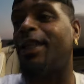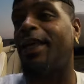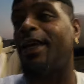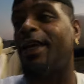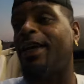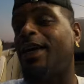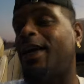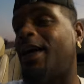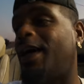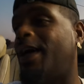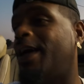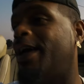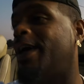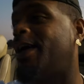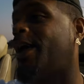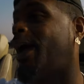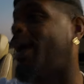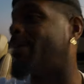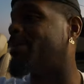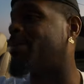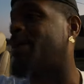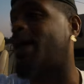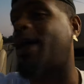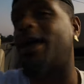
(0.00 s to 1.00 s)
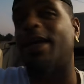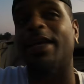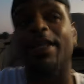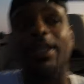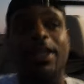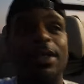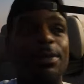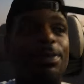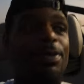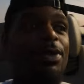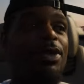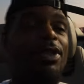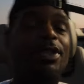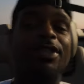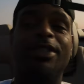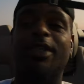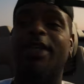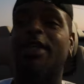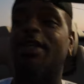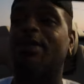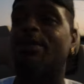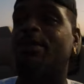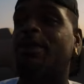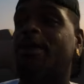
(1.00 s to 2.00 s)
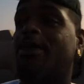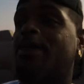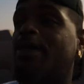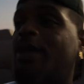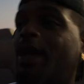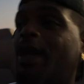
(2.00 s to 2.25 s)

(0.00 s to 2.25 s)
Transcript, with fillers: like, I hella appreciate it, man.